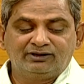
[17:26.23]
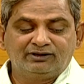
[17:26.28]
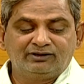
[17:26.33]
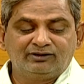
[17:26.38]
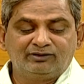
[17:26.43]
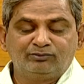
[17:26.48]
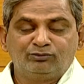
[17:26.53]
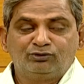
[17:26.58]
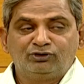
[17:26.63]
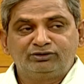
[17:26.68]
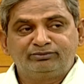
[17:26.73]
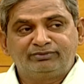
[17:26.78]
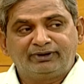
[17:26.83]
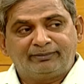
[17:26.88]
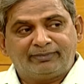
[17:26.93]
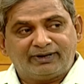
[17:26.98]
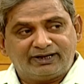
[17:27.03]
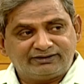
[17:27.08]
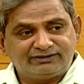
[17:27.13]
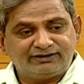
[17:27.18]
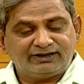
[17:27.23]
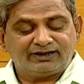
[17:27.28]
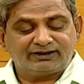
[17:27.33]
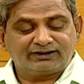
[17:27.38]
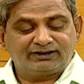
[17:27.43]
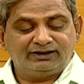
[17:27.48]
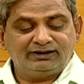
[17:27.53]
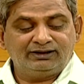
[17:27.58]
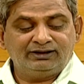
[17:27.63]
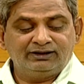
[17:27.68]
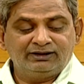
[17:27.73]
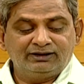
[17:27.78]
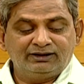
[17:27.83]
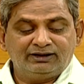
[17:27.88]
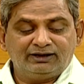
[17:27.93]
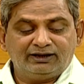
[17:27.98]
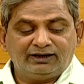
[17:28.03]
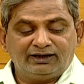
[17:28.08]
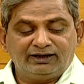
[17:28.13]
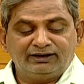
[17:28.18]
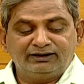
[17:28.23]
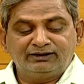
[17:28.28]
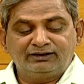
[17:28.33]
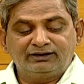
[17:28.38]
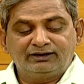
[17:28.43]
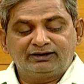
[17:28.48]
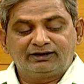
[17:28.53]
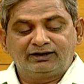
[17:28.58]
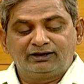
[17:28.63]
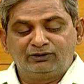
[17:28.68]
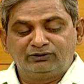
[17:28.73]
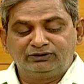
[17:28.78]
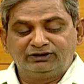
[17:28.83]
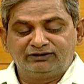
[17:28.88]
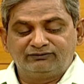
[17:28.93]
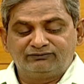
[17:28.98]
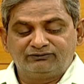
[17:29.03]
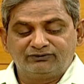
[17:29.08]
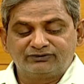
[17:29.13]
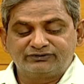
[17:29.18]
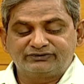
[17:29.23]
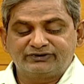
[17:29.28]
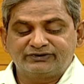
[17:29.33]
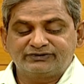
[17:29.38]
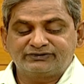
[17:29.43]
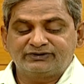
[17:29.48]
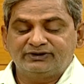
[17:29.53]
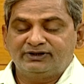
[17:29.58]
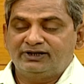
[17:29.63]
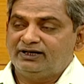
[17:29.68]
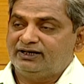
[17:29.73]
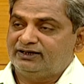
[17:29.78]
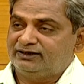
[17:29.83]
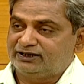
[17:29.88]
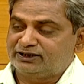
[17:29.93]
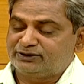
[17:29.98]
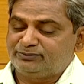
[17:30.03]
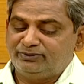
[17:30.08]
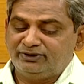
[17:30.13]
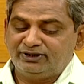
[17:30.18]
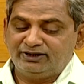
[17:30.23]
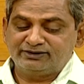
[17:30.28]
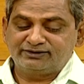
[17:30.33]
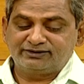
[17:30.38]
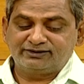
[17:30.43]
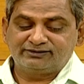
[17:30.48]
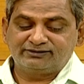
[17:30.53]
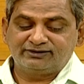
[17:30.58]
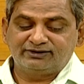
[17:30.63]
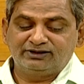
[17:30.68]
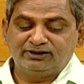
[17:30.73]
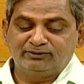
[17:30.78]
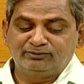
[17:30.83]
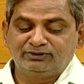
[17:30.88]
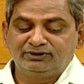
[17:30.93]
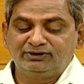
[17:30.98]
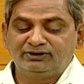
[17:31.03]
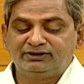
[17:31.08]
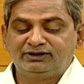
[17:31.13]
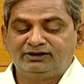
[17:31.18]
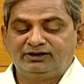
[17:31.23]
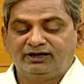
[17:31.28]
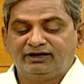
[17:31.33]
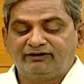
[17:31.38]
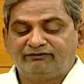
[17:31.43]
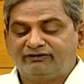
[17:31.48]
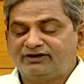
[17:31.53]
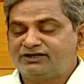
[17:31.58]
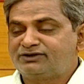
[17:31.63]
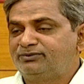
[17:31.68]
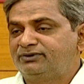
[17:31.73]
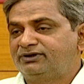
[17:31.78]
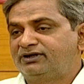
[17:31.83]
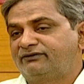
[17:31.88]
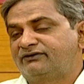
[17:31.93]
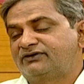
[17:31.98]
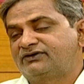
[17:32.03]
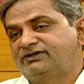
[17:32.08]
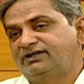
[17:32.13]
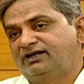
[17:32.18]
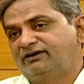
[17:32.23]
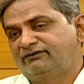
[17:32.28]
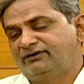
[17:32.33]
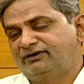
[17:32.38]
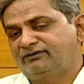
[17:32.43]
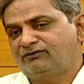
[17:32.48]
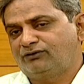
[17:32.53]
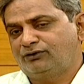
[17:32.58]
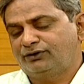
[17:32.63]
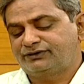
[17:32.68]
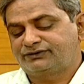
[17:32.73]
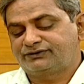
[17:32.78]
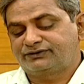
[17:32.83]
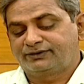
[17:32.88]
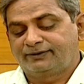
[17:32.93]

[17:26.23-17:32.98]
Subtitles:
both by patriarchy and colonial forces, and experiences a double effacement of herself and voice.